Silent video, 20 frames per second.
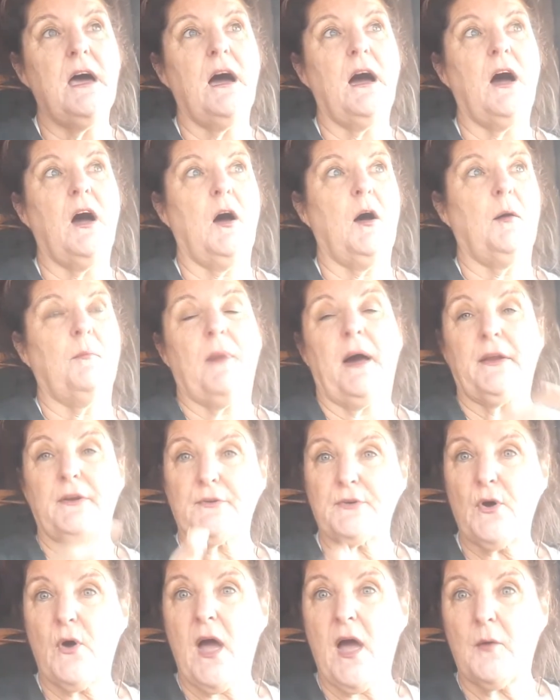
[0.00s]
I
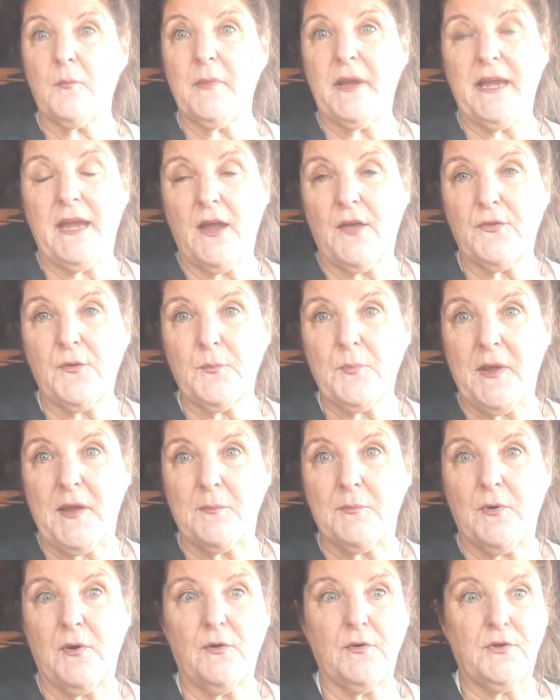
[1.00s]
don't know how many other
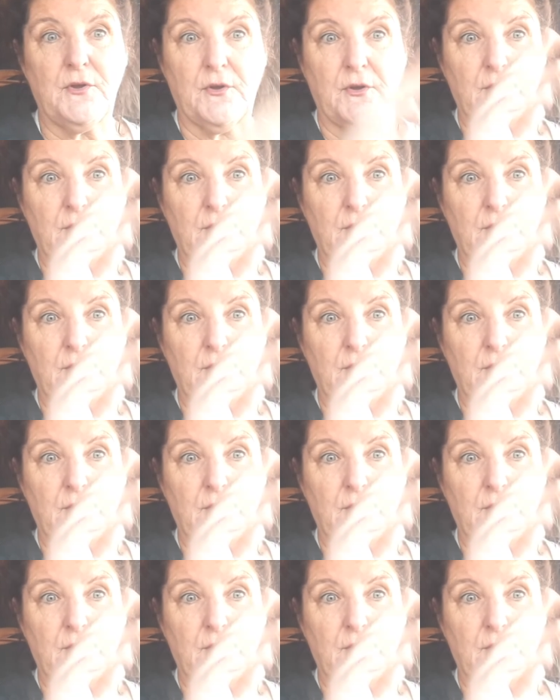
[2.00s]
people.